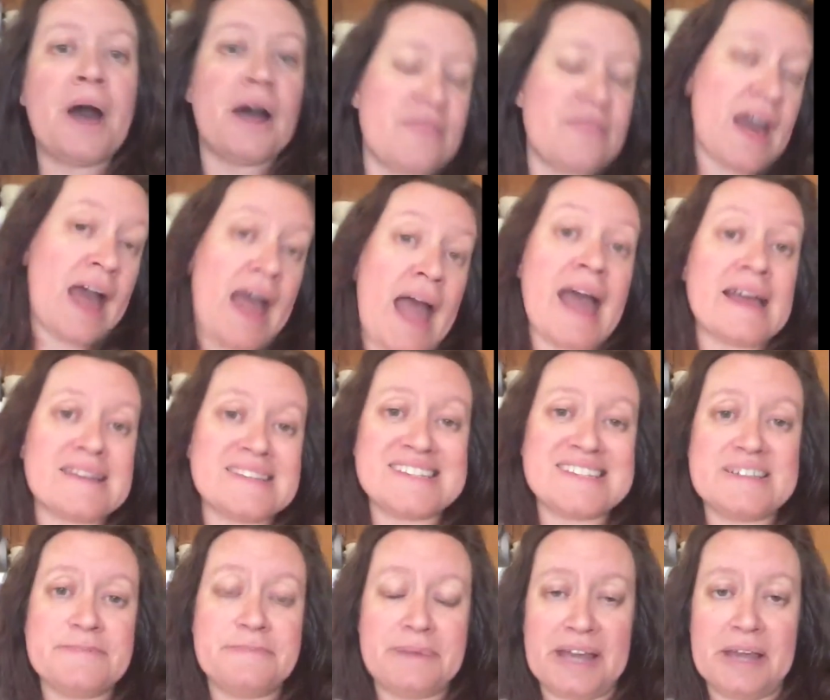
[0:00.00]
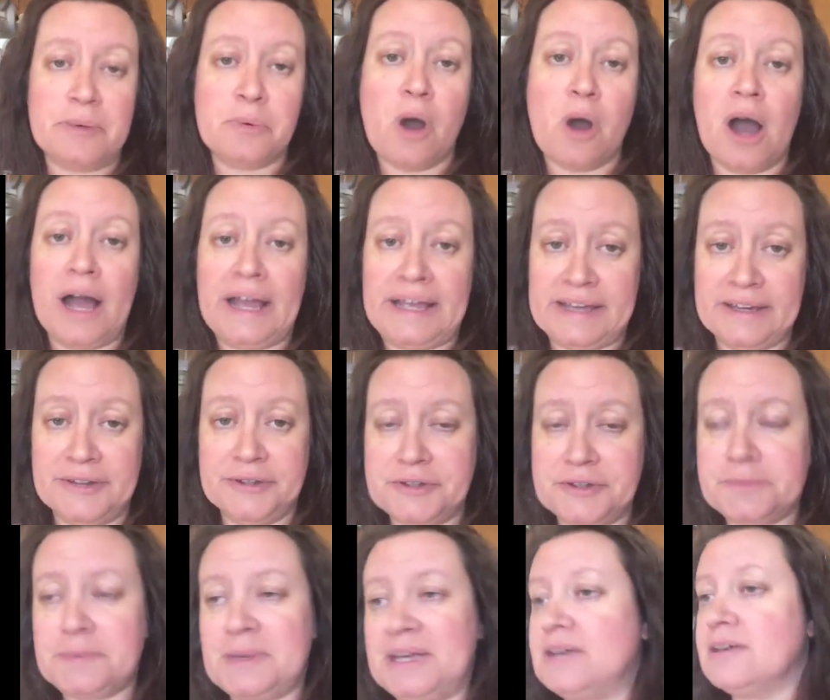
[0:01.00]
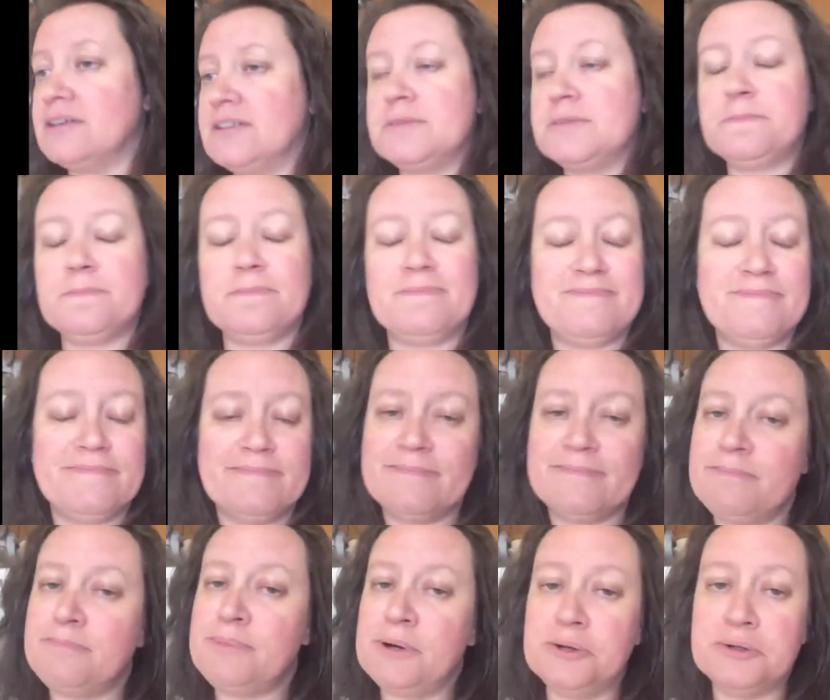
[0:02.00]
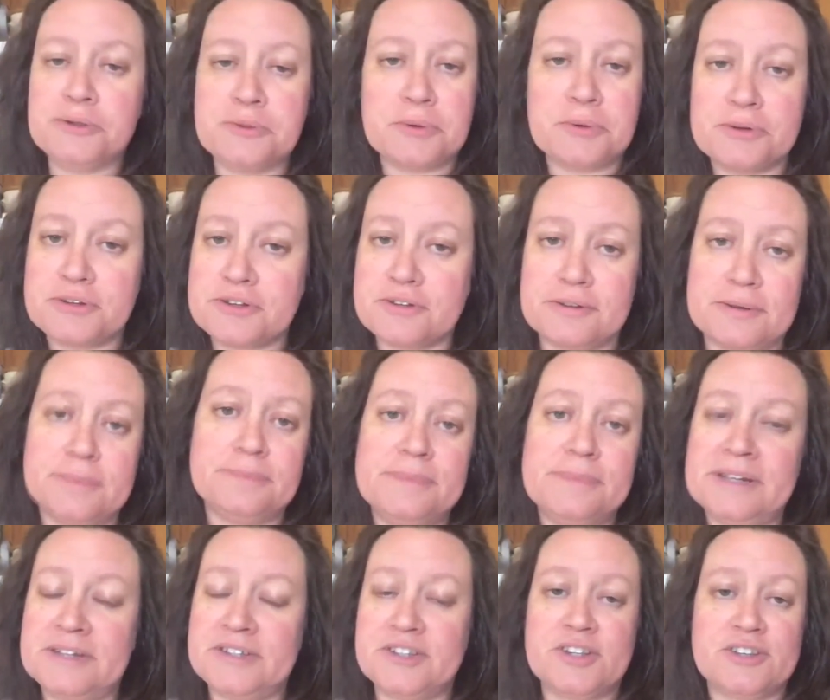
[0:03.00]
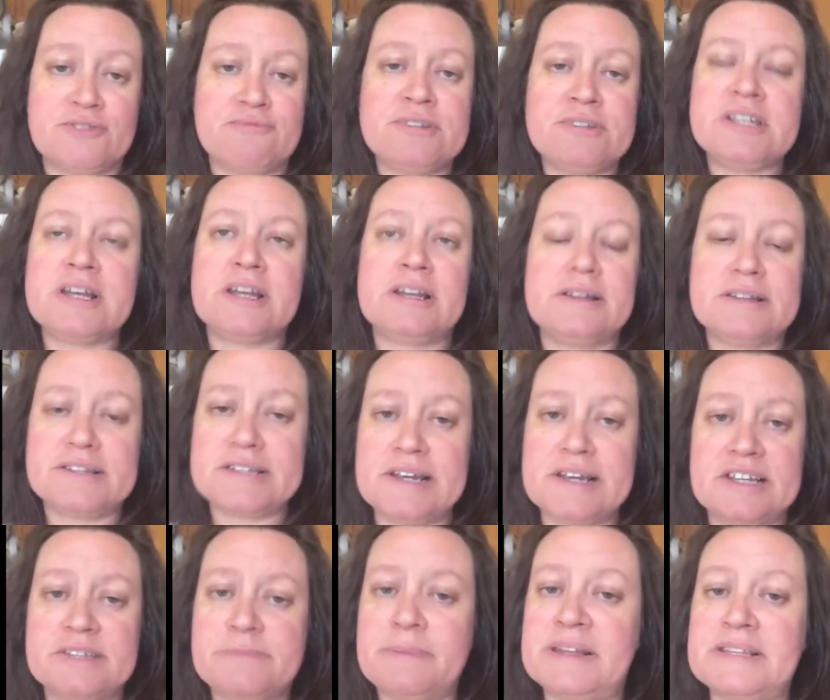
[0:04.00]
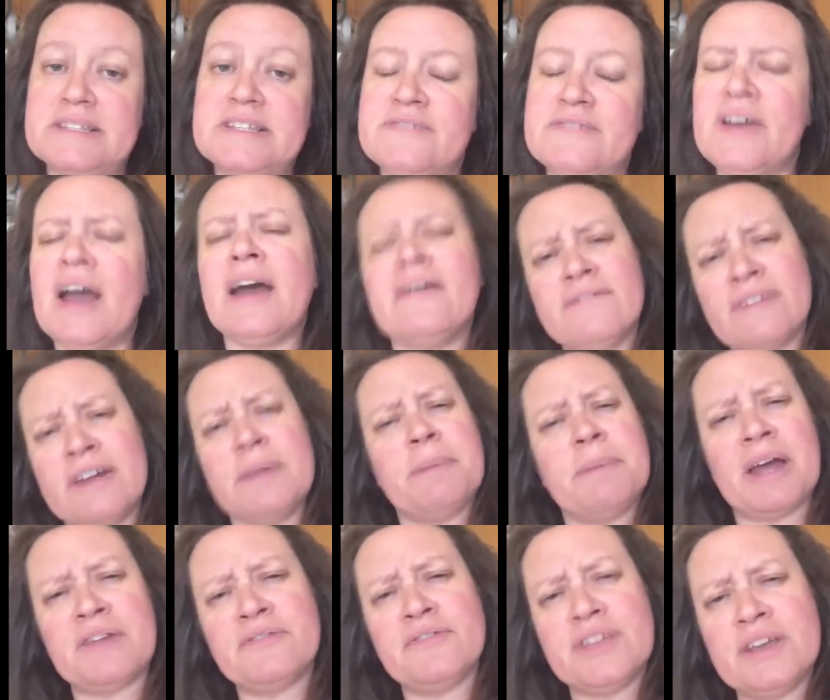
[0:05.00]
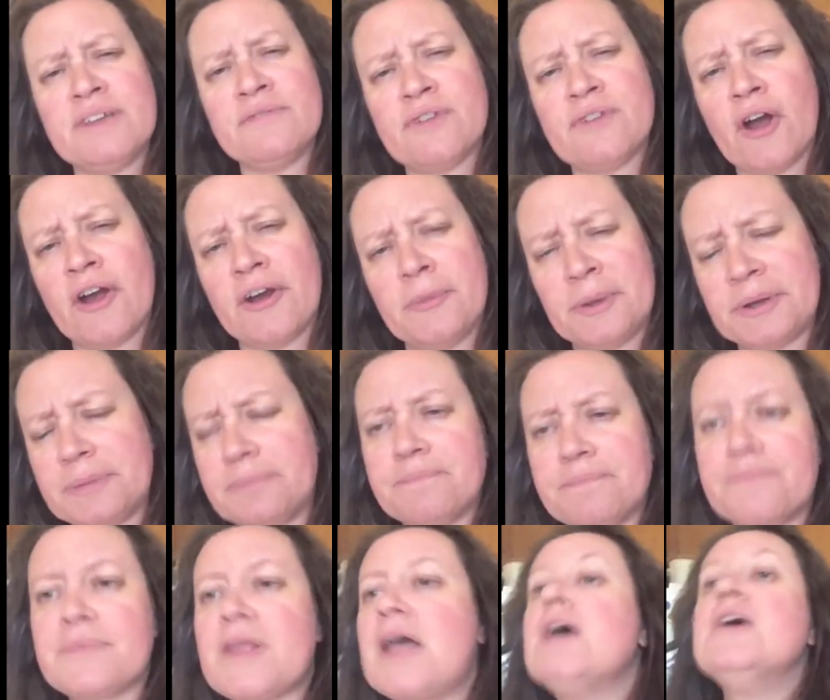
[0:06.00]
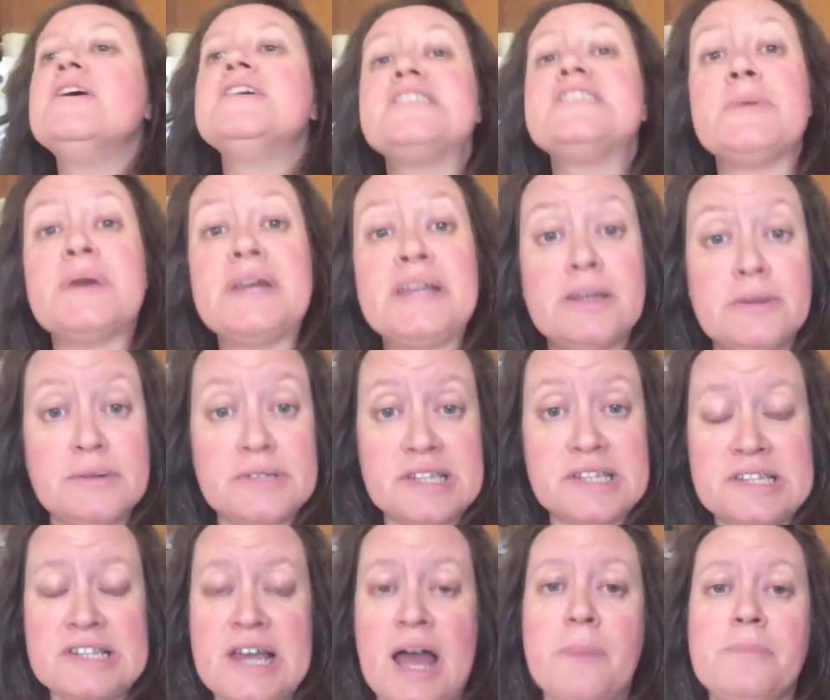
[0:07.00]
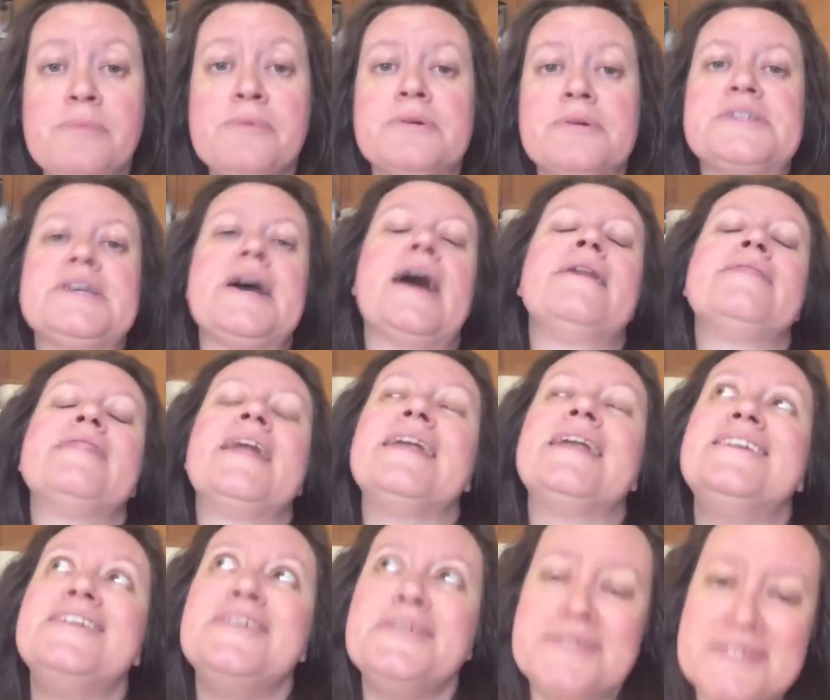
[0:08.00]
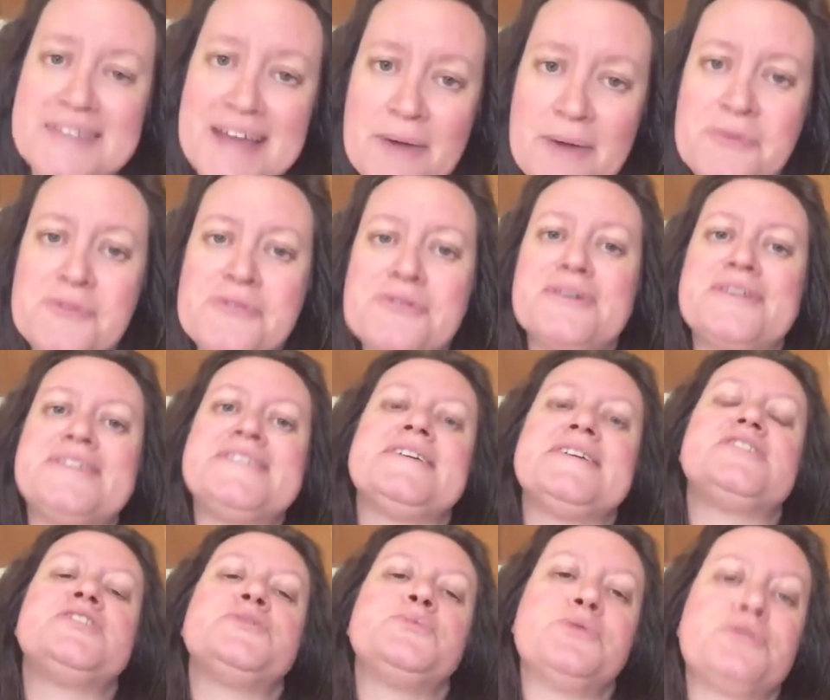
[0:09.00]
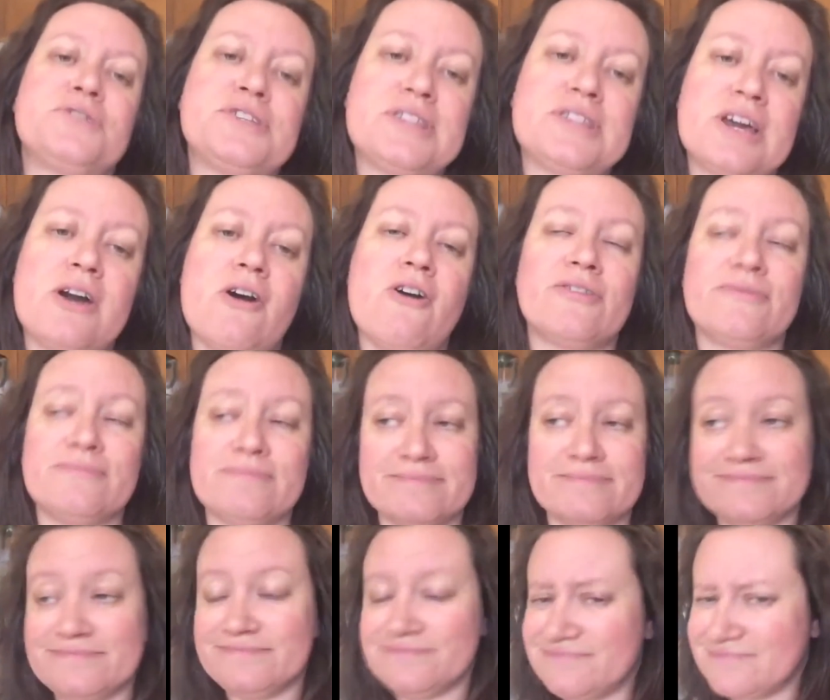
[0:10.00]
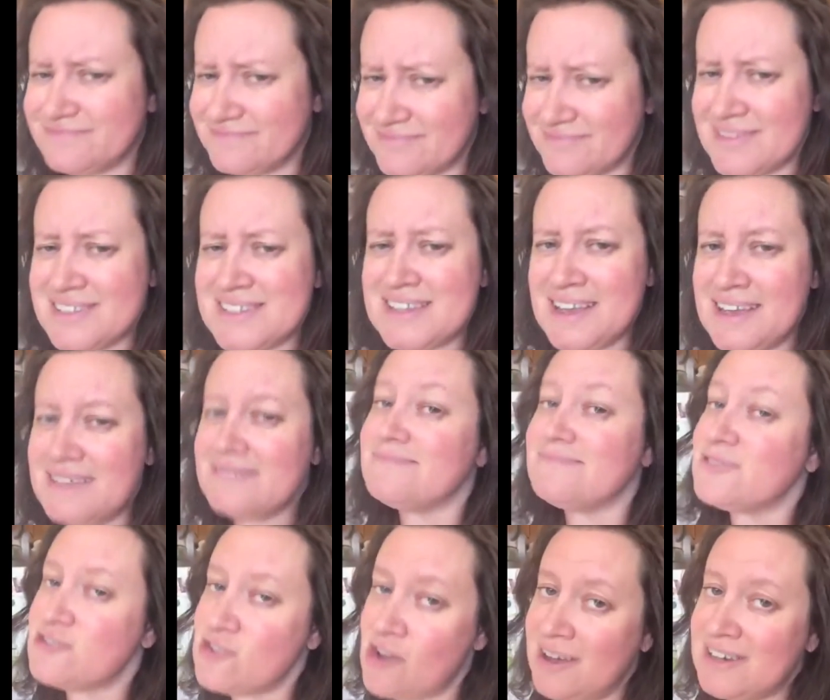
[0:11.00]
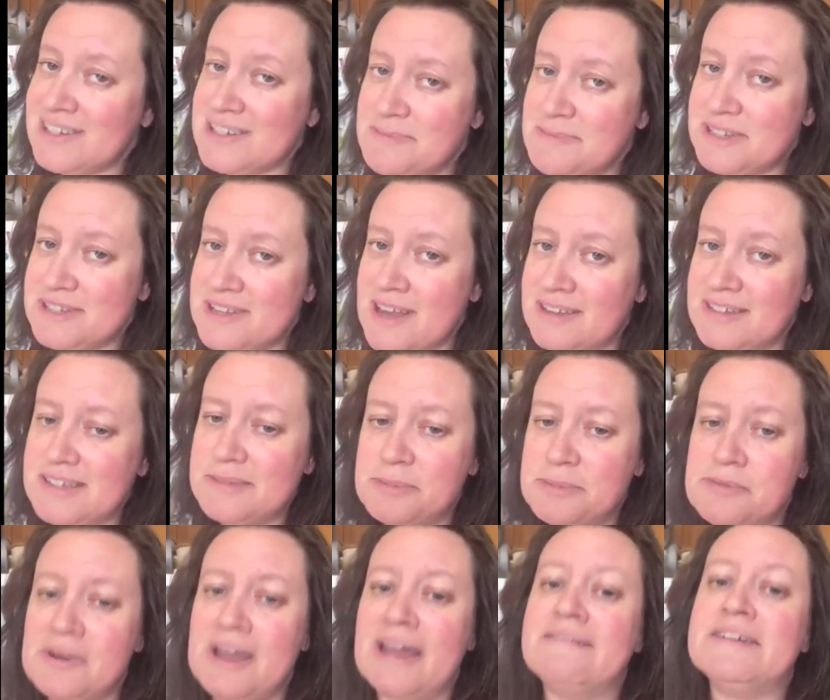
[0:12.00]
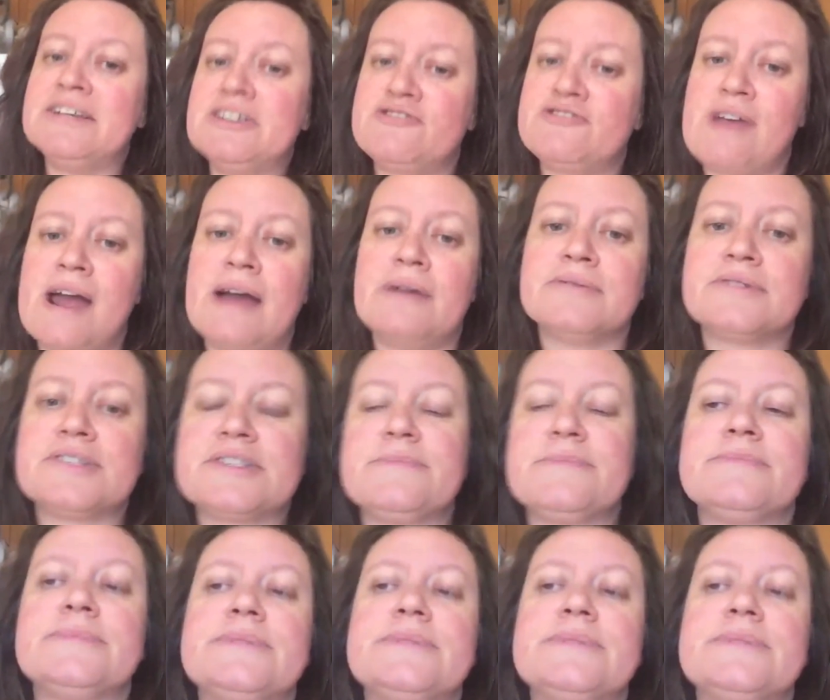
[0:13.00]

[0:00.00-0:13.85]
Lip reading: that has to be what I use, because bottled water is just ridiculously expensive and very bad for the environment. So I use the tap water and then use that water to water the garden. See, trying to be sensible here in a drought.